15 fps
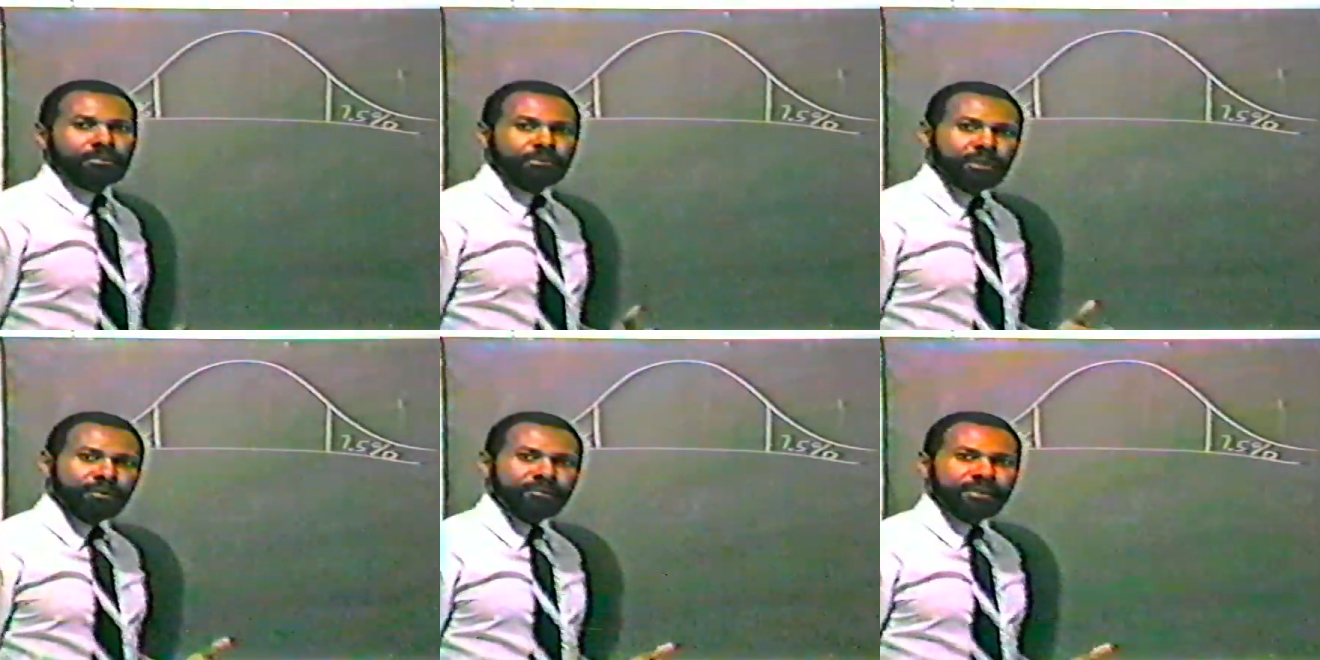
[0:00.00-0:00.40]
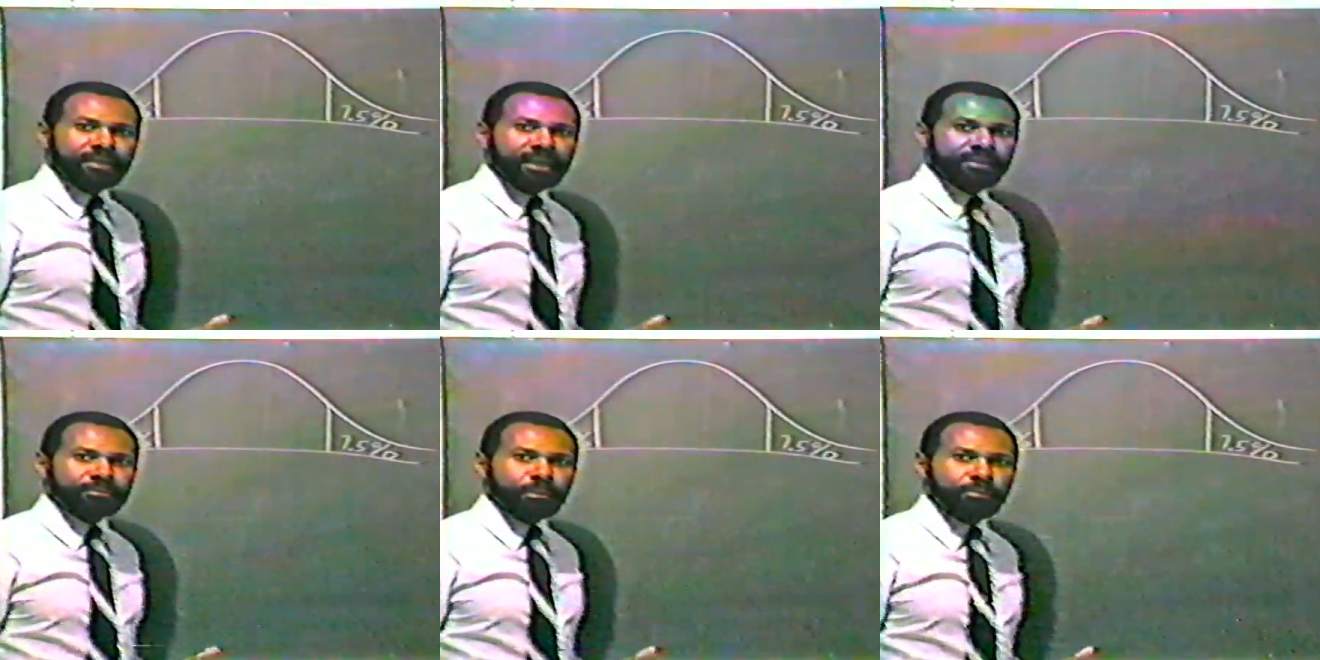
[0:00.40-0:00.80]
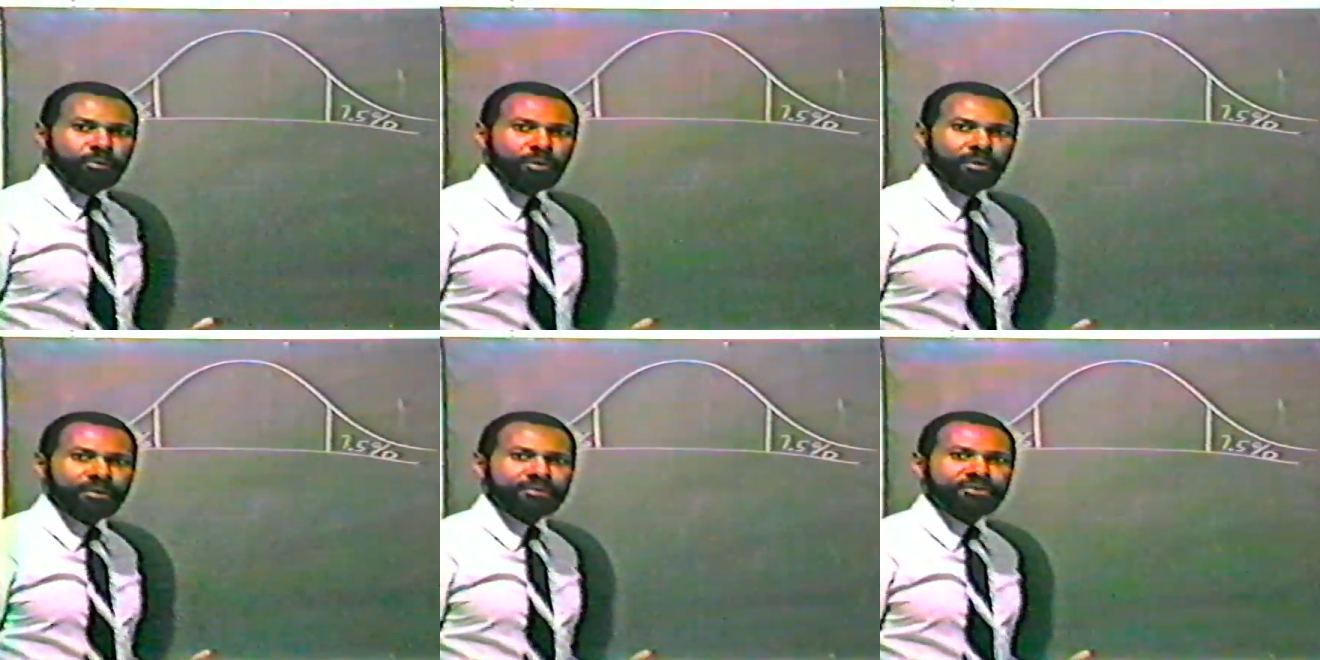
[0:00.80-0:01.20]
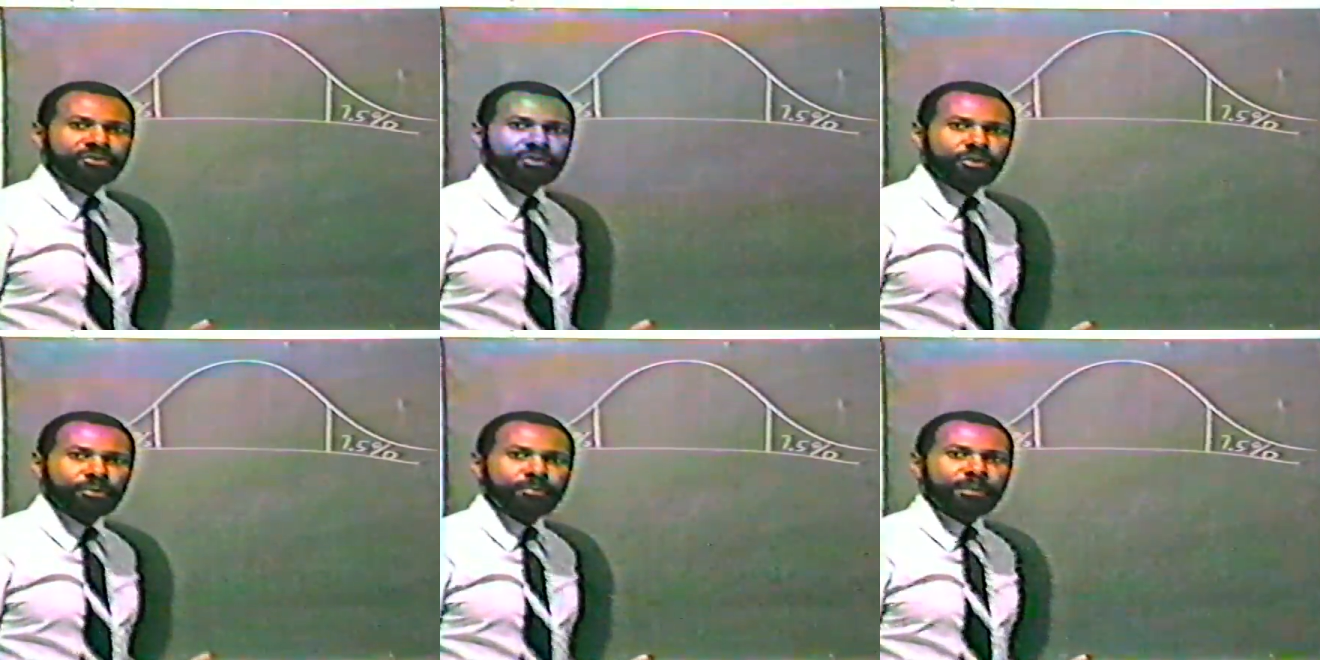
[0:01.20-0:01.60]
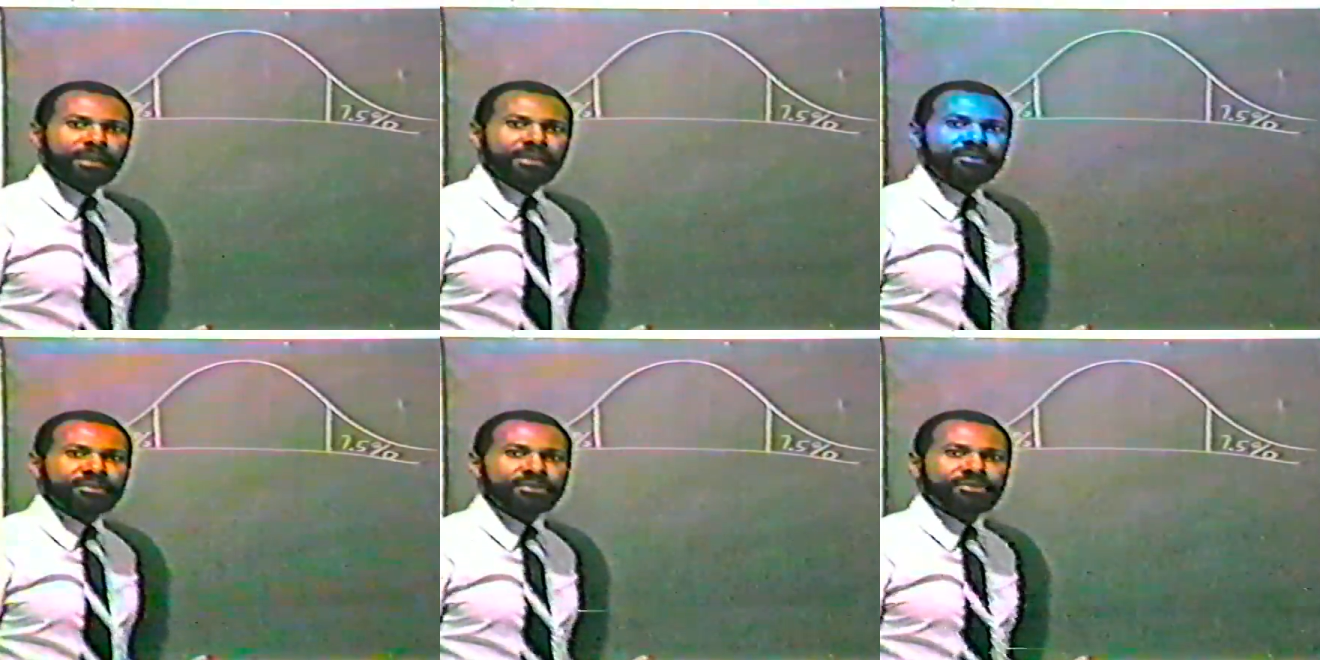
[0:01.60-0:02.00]
move your decimal point 2
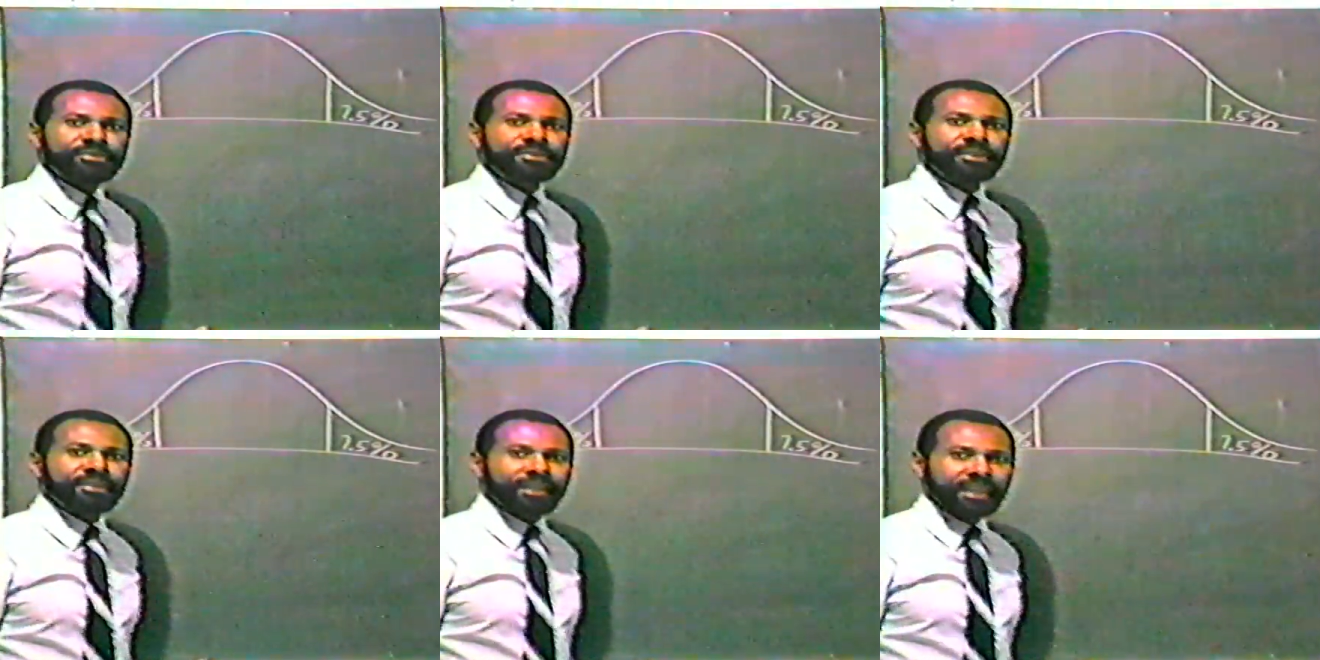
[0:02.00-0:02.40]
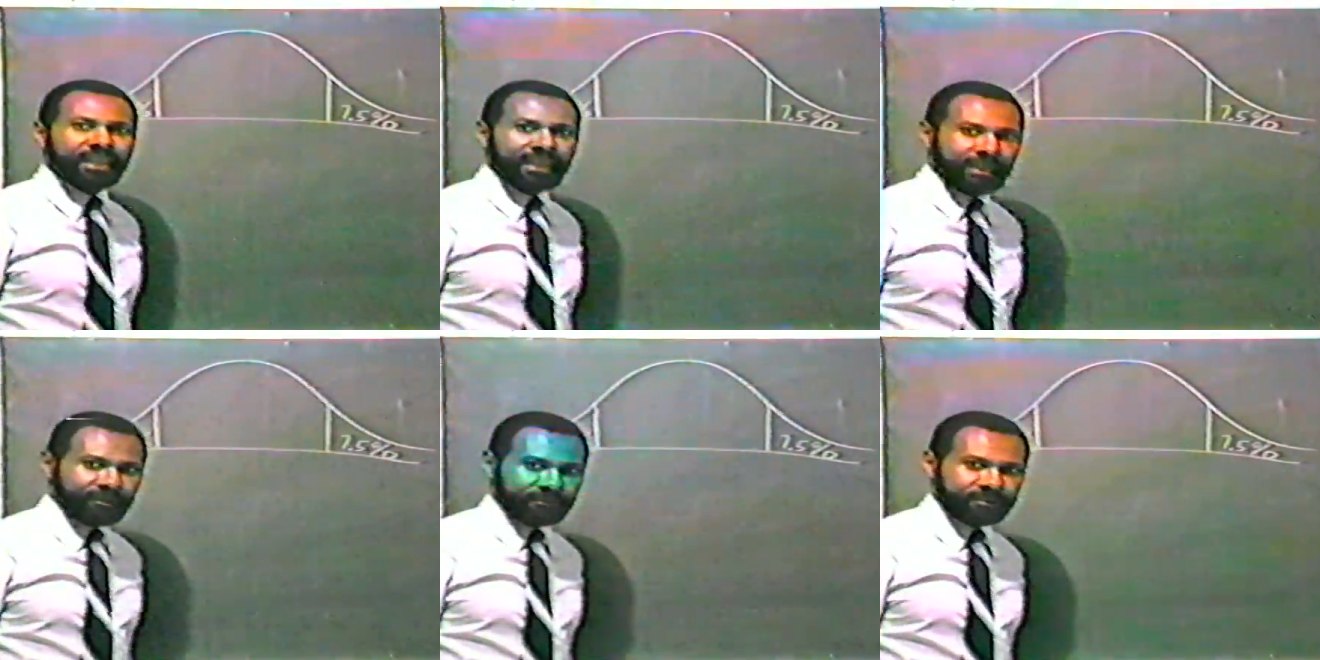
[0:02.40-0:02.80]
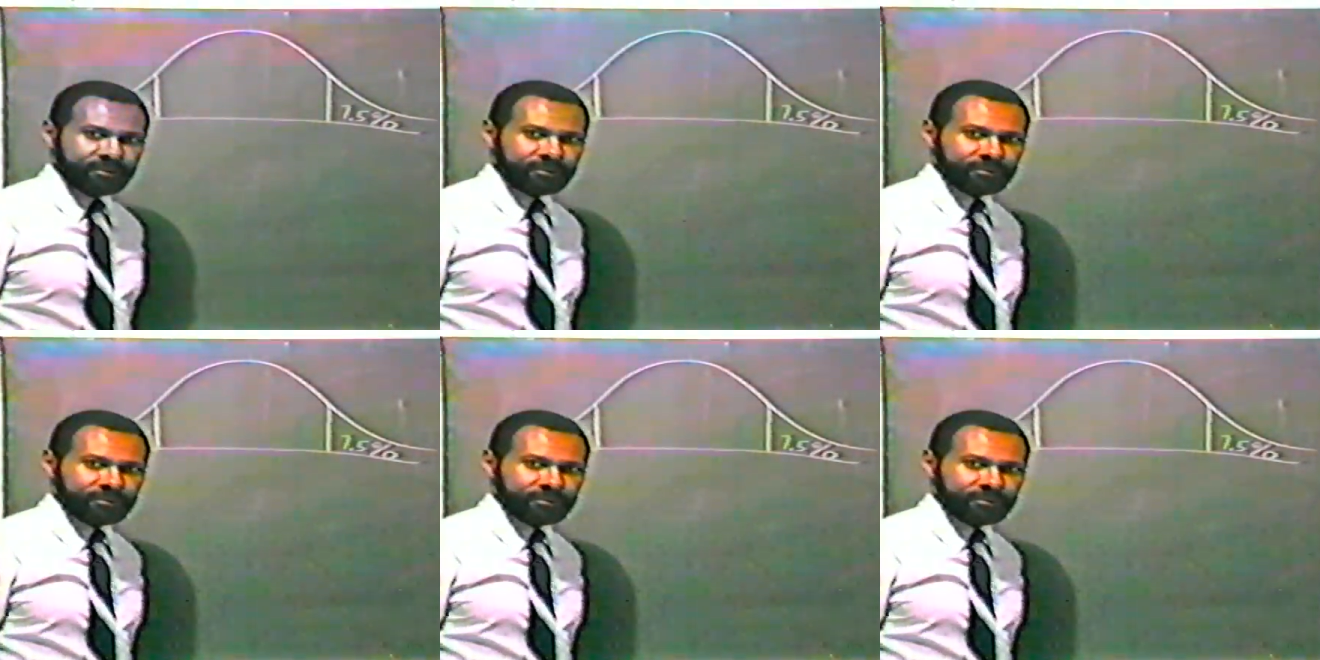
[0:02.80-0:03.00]
places to the left.